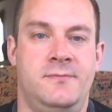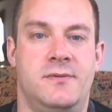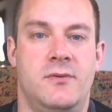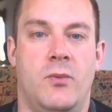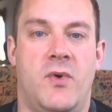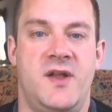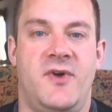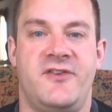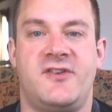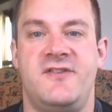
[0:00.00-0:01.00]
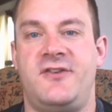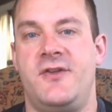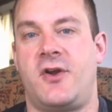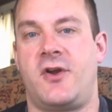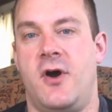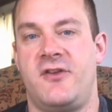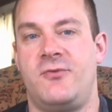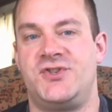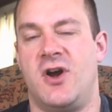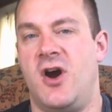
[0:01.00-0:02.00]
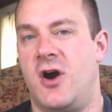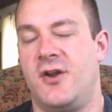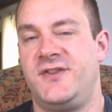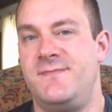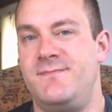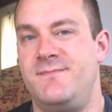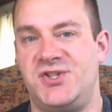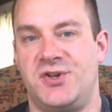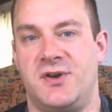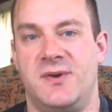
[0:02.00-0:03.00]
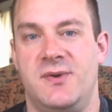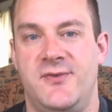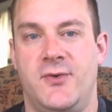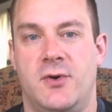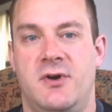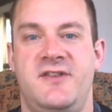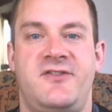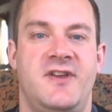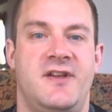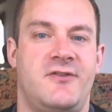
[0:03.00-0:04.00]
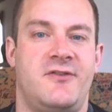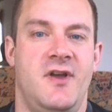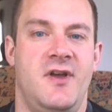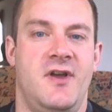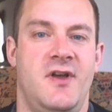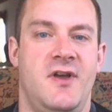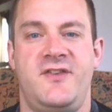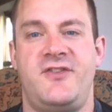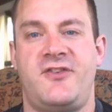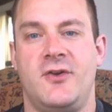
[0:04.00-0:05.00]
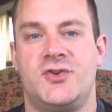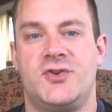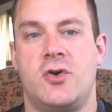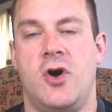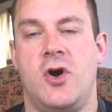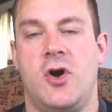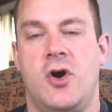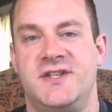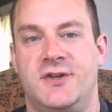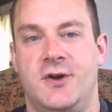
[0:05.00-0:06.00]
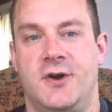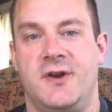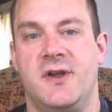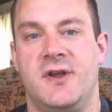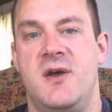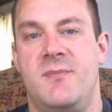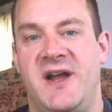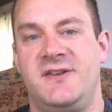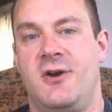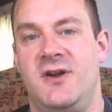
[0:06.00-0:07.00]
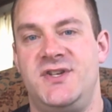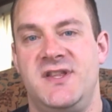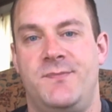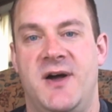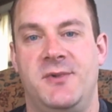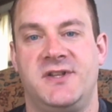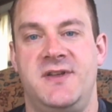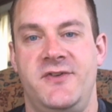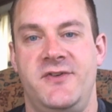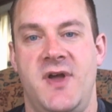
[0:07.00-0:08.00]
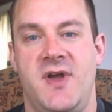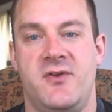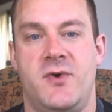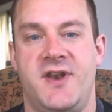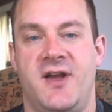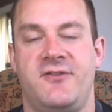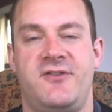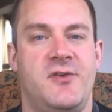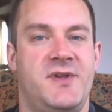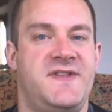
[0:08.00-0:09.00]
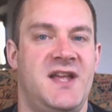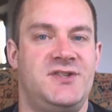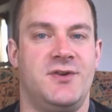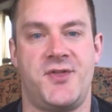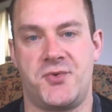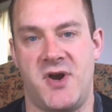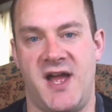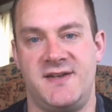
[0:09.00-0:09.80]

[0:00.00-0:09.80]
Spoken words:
one must consider the costs which are harder to measure. For instance, what is the social cost incurred by encouraging the public to view everyone else as a potential threat?